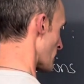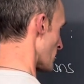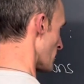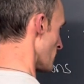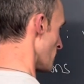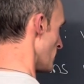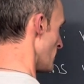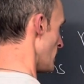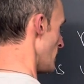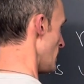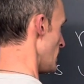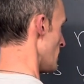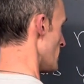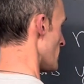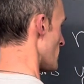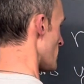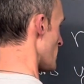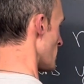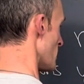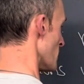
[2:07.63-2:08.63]
of
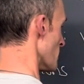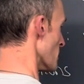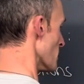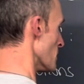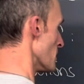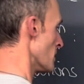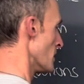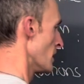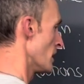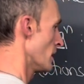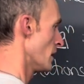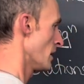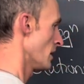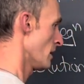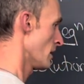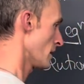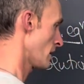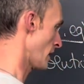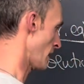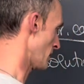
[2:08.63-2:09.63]
these two.
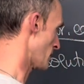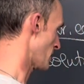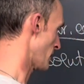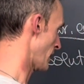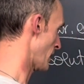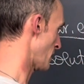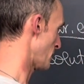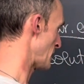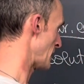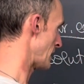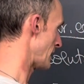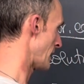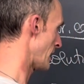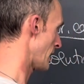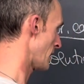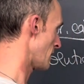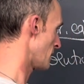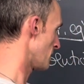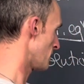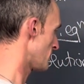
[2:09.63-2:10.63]
Okay, so that'll be a
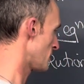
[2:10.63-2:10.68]
negative